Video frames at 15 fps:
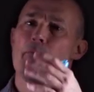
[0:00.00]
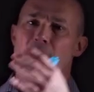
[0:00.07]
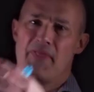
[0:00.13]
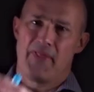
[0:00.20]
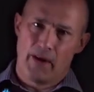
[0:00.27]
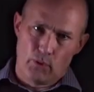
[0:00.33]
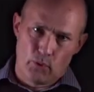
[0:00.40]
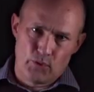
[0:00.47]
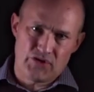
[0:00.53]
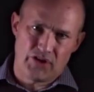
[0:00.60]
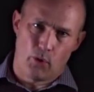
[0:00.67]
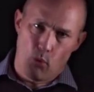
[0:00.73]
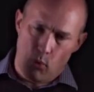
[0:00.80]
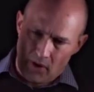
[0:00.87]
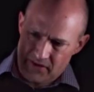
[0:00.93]
but then
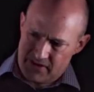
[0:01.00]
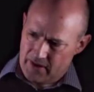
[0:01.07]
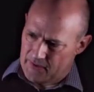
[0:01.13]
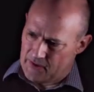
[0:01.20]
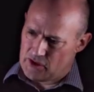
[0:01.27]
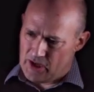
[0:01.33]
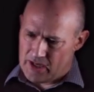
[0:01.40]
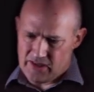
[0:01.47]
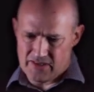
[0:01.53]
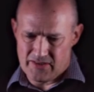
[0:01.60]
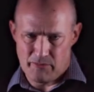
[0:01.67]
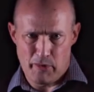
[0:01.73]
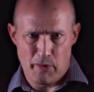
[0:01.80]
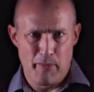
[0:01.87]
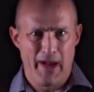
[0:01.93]
also once other changes
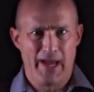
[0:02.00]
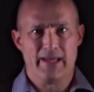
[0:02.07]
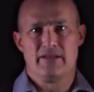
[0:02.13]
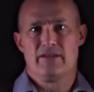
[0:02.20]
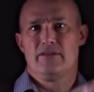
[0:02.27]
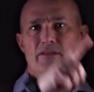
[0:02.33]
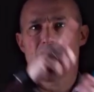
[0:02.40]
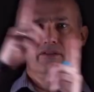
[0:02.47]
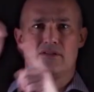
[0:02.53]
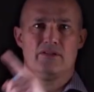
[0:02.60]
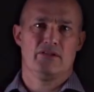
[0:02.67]
have been made to,